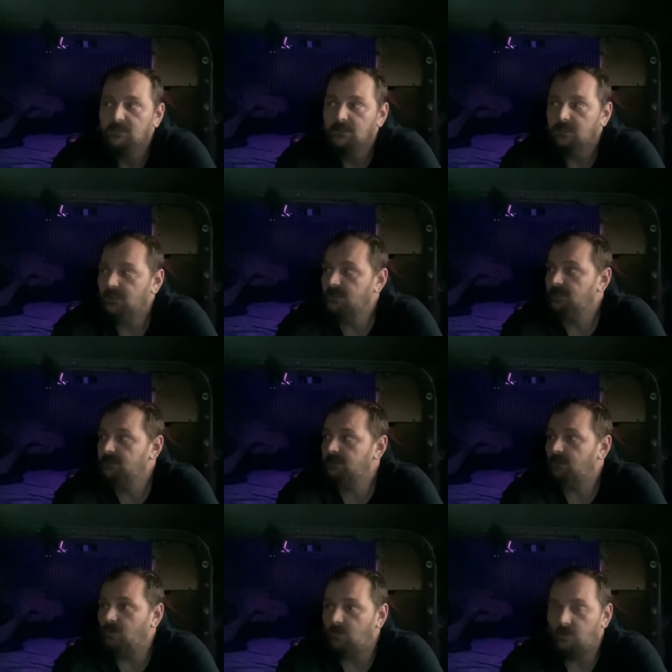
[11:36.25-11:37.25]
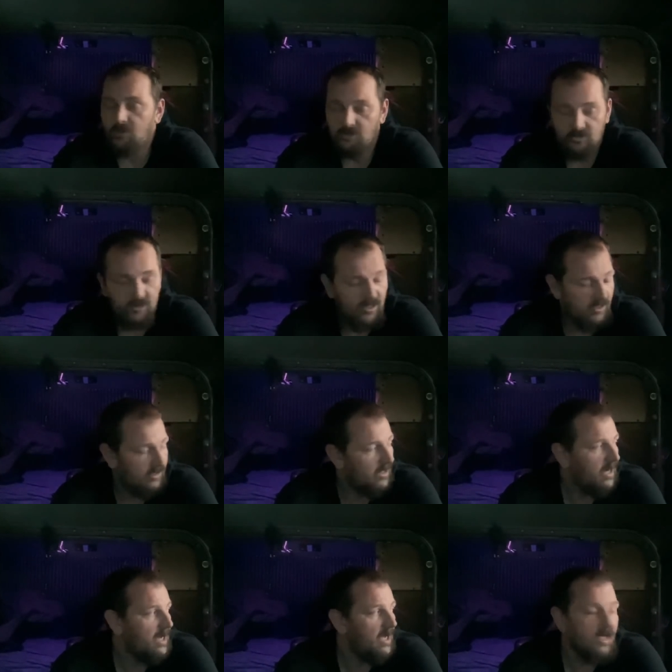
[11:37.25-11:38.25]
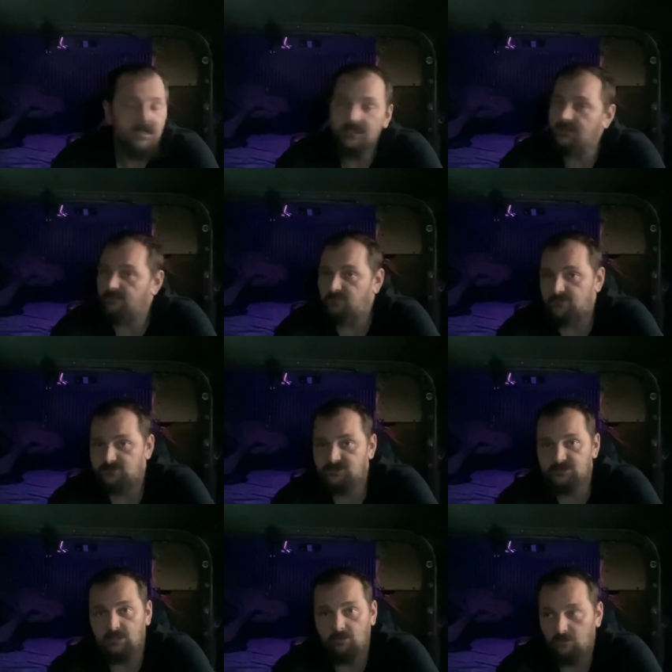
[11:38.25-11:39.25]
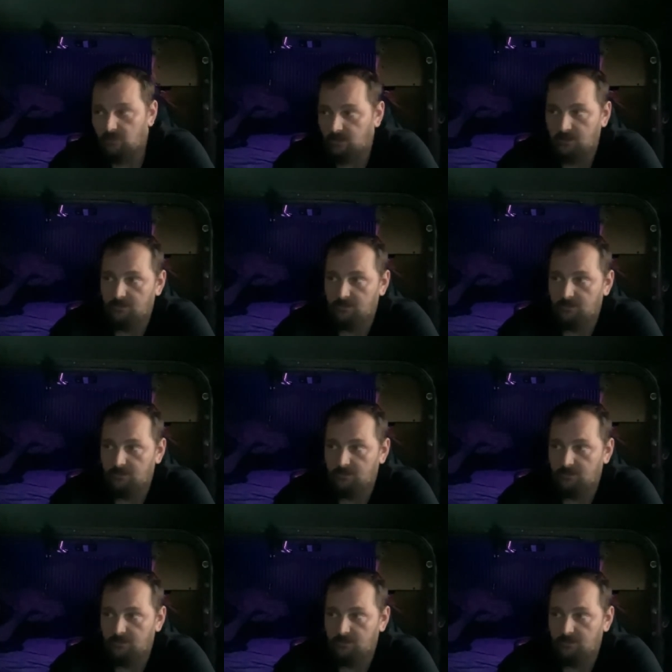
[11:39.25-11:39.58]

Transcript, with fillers: And all any of us are